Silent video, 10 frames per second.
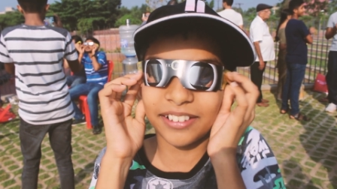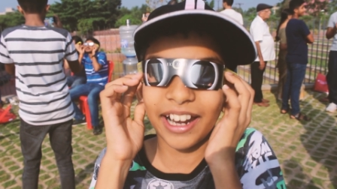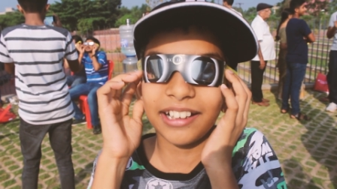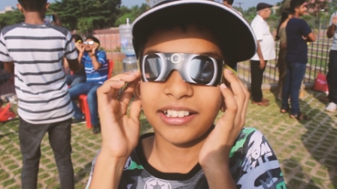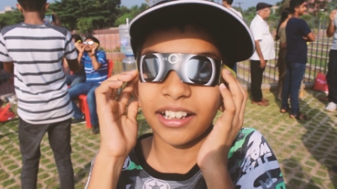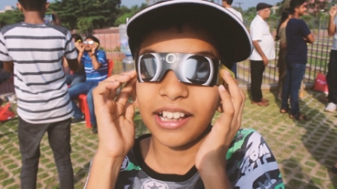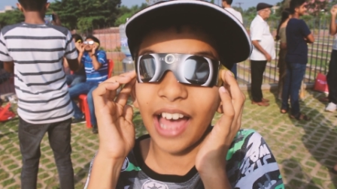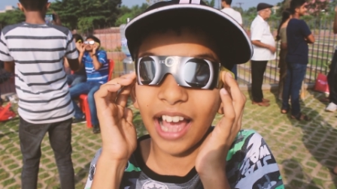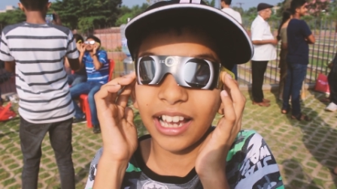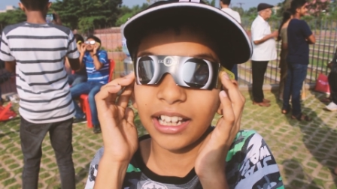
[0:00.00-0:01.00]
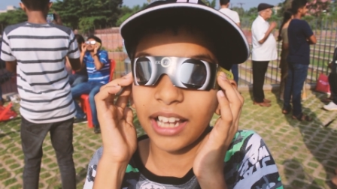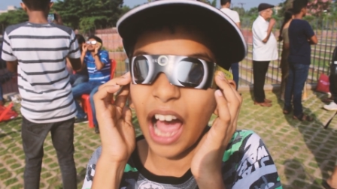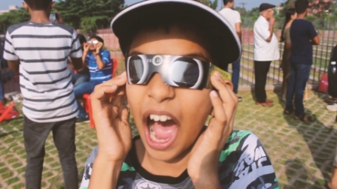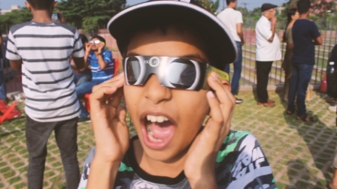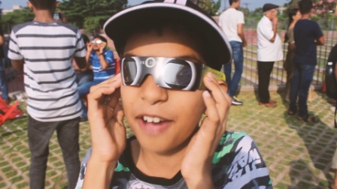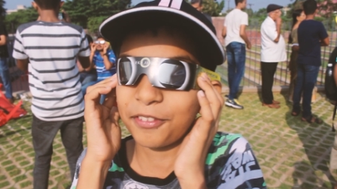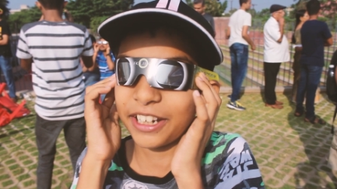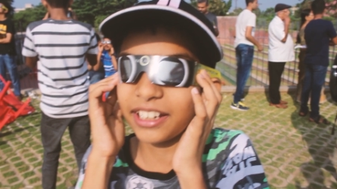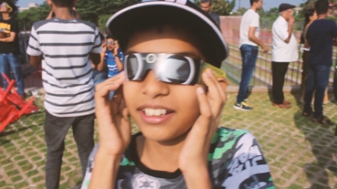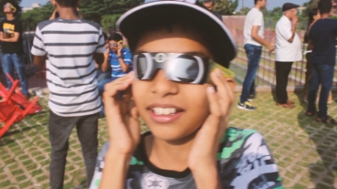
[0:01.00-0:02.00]
red half
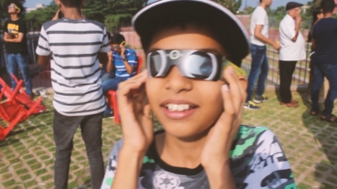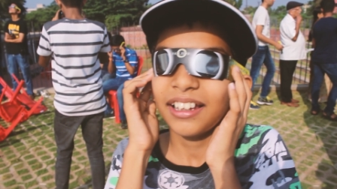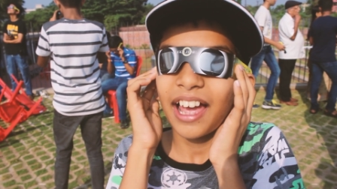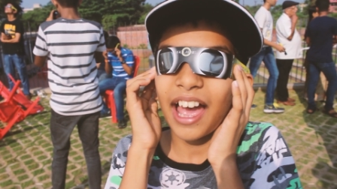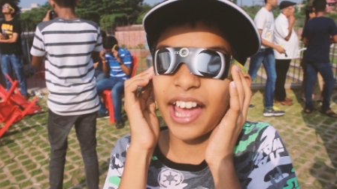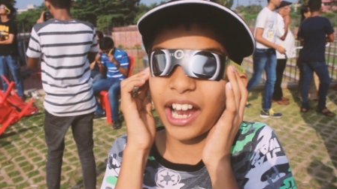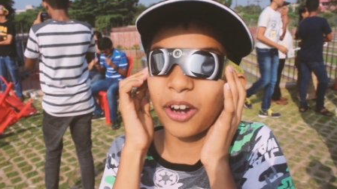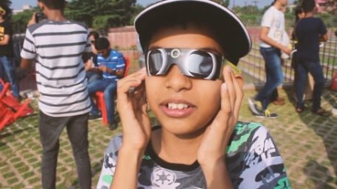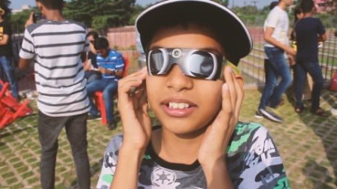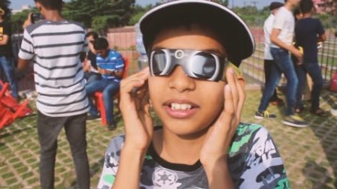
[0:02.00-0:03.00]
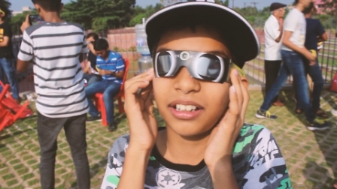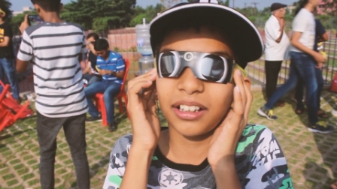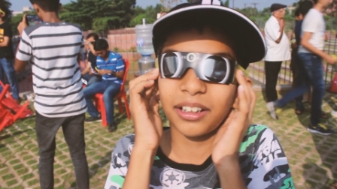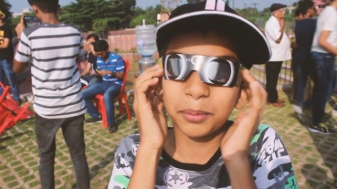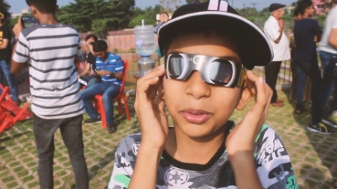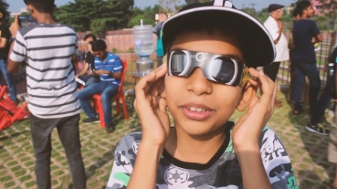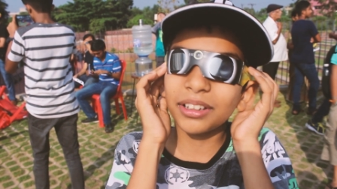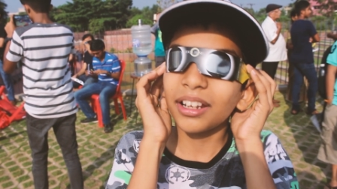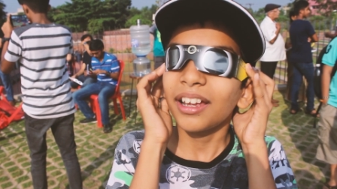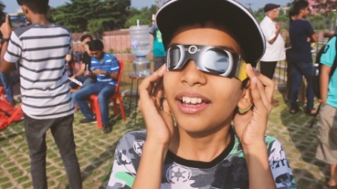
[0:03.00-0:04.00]
ring okay. around the...
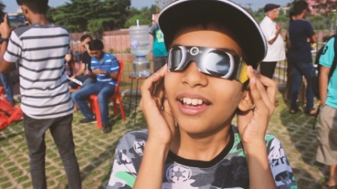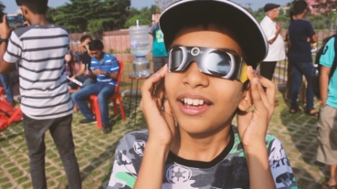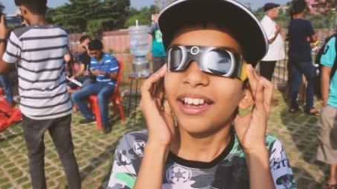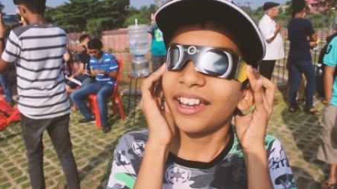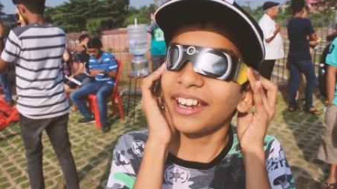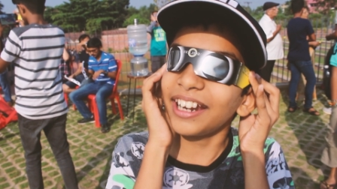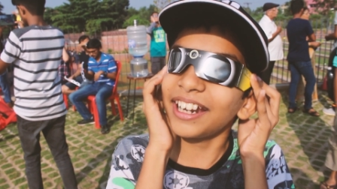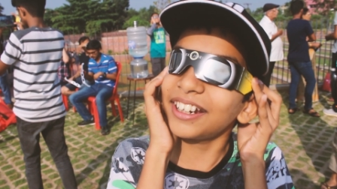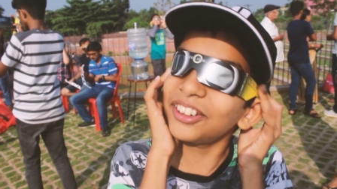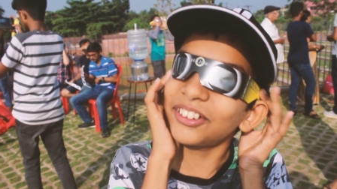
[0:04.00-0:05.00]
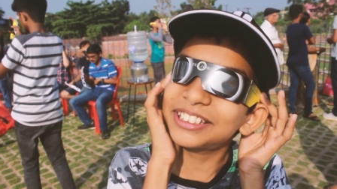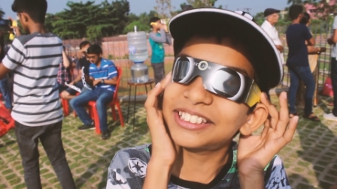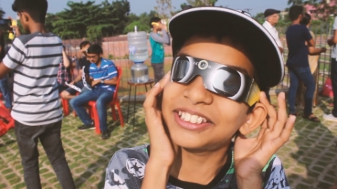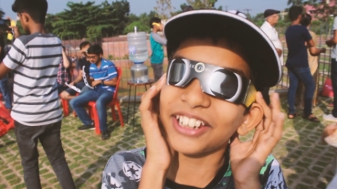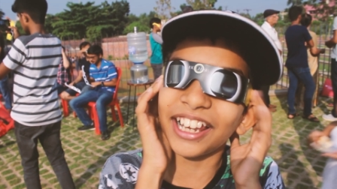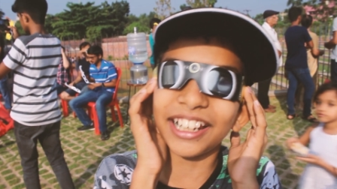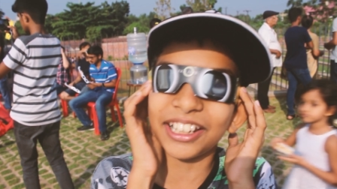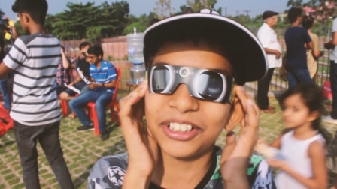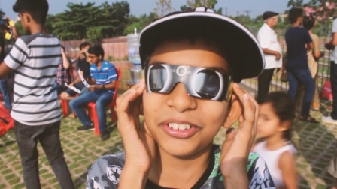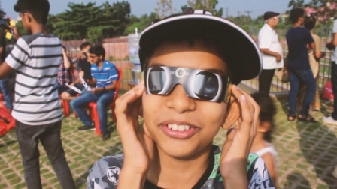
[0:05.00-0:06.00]
It looks
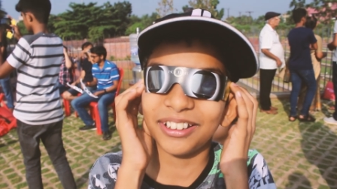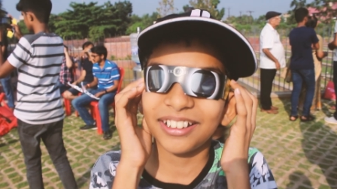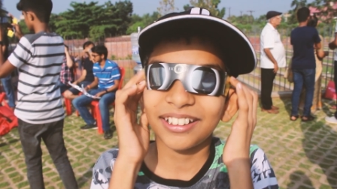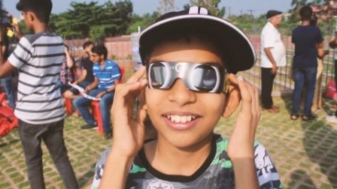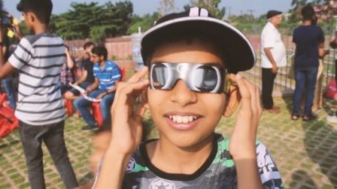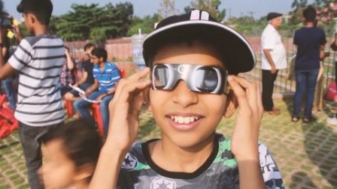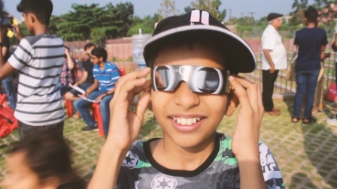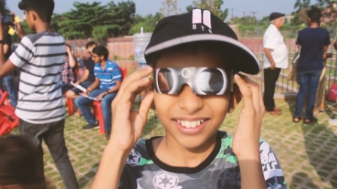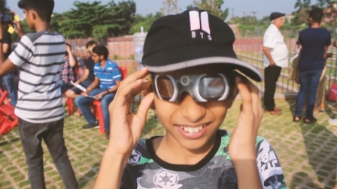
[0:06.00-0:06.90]
really cool. Okay, so